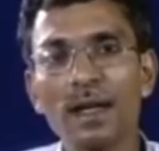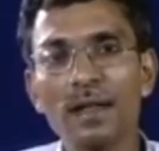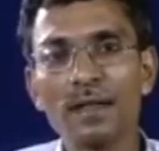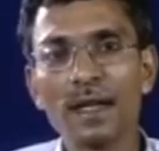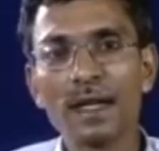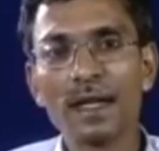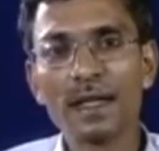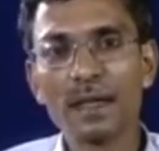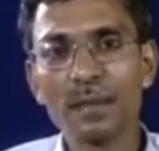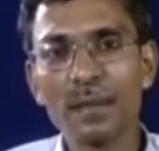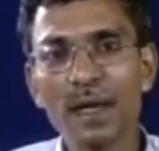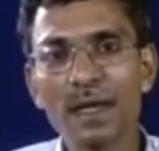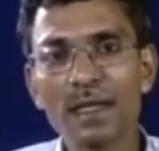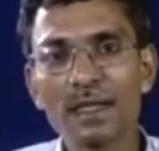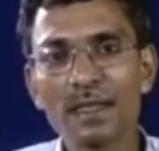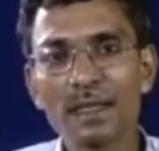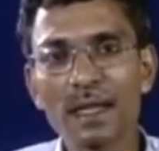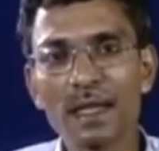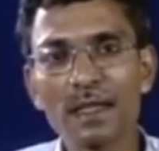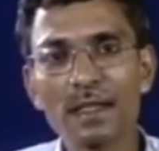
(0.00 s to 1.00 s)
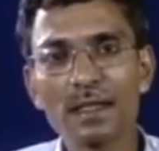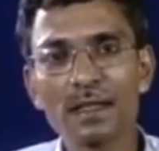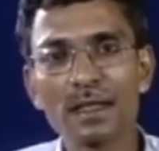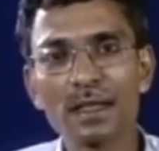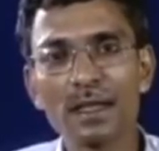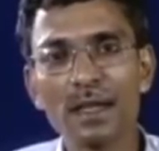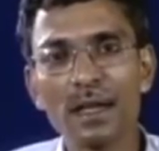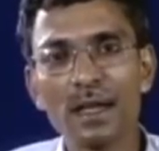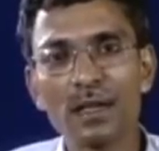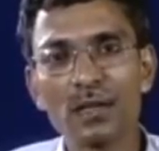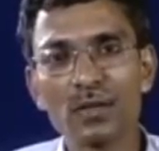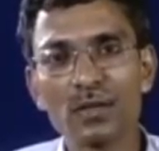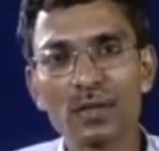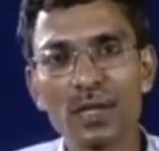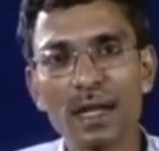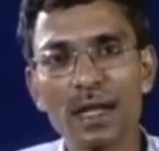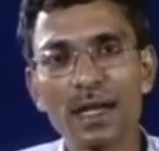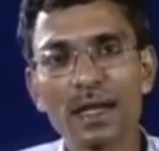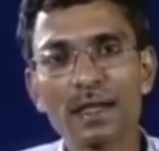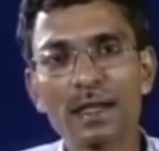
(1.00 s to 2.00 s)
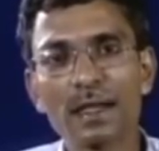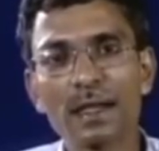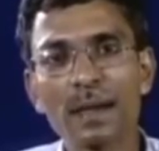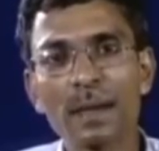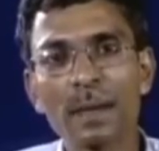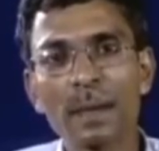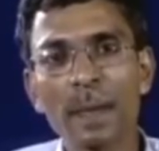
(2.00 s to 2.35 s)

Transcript: then it makes sense to select